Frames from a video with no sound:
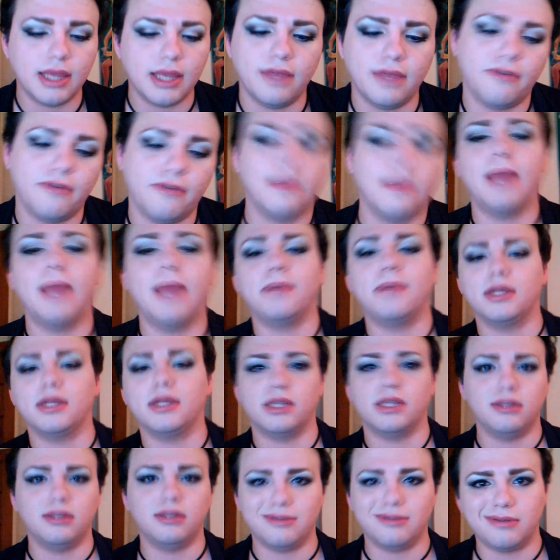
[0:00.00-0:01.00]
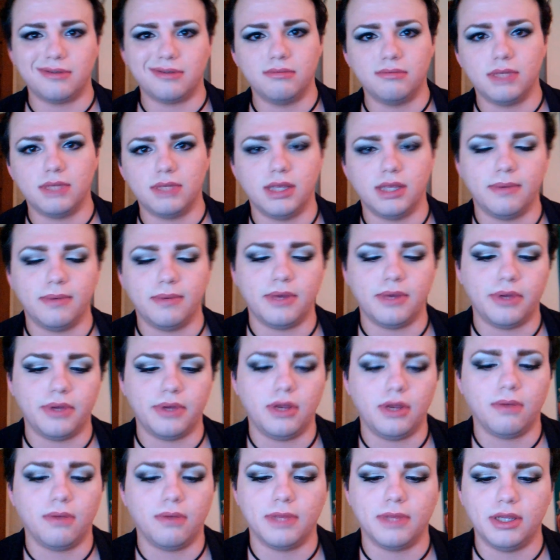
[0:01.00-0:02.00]
And then for my eyebrows, I just did them how
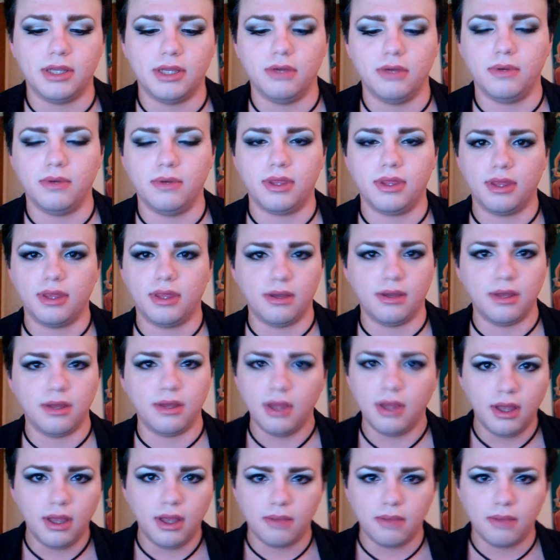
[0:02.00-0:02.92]
I normally do, with